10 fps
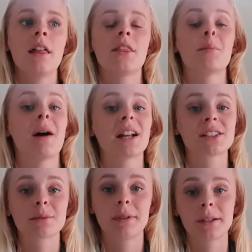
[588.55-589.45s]
the
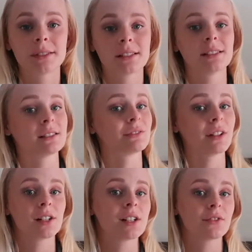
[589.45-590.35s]
matching process is
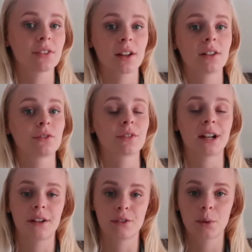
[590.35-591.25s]
very different for
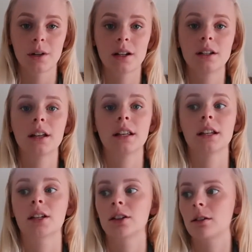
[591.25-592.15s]
everyone, and
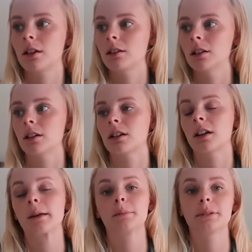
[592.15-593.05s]
it could look
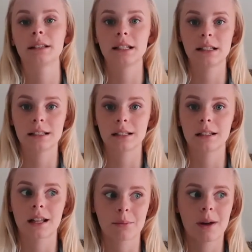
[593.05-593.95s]
completely,
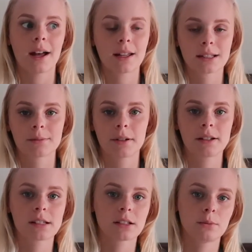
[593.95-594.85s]
like, my
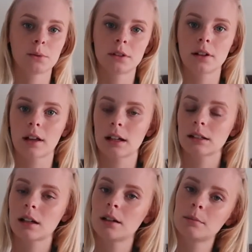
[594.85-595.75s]
experience would look
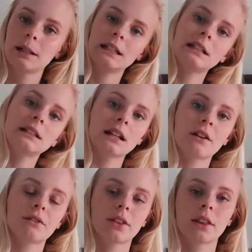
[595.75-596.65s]
completely
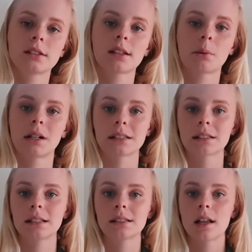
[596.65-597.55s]
different than someone
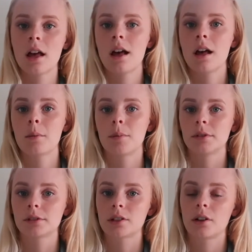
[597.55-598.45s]
else's.
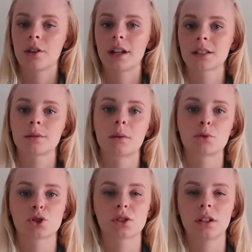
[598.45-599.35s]
So that's why I'm
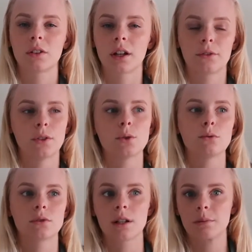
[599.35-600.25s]
just giving a
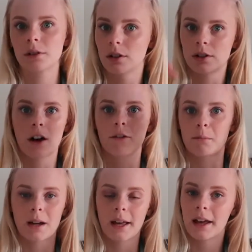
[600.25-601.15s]
few tips on the top of
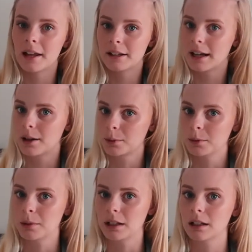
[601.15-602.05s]
my head that
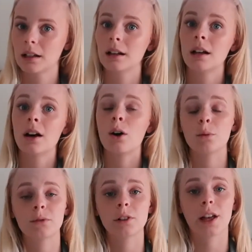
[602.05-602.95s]
would be
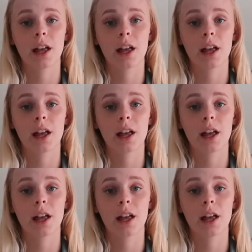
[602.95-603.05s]
hopefully